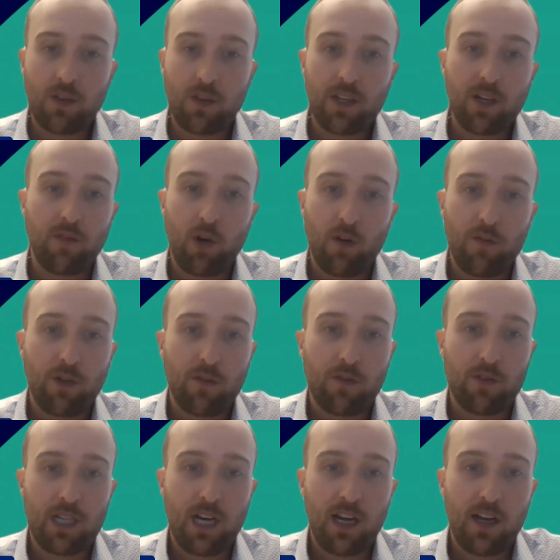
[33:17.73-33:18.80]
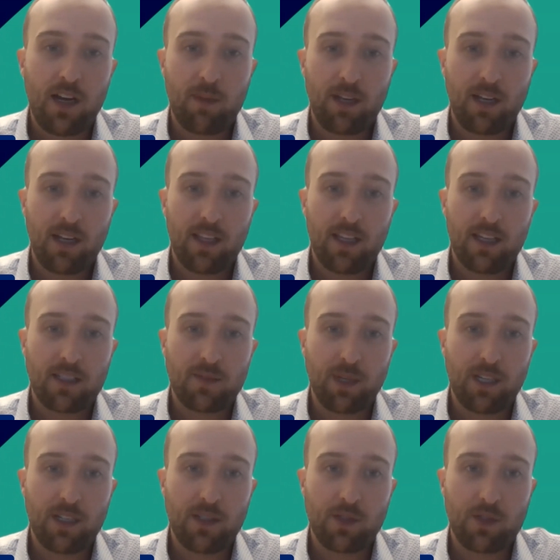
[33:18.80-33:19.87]
certainly evolved over time, and I think it's
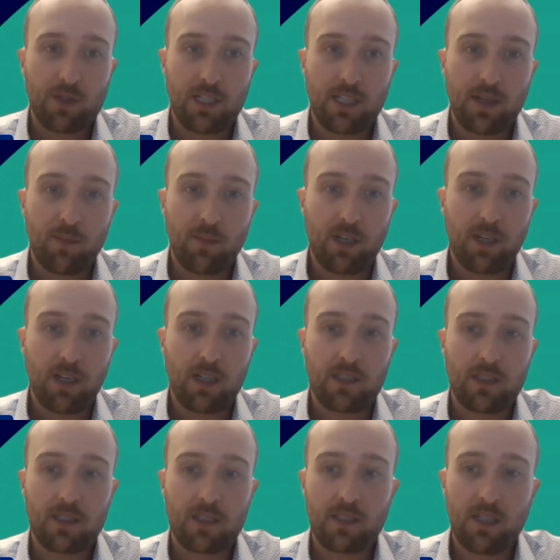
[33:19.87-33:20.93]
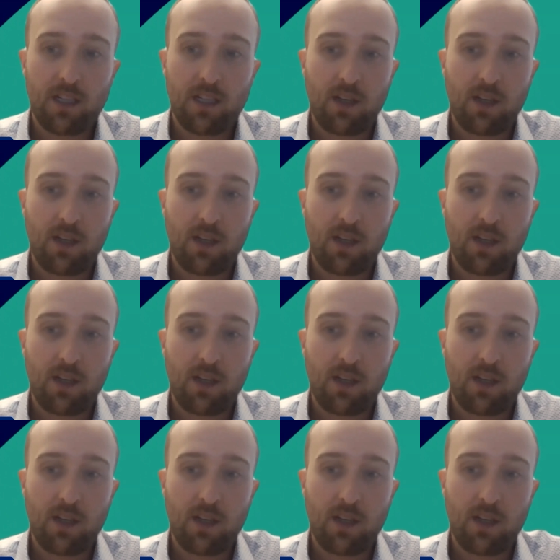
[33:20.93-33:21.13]
been interesting because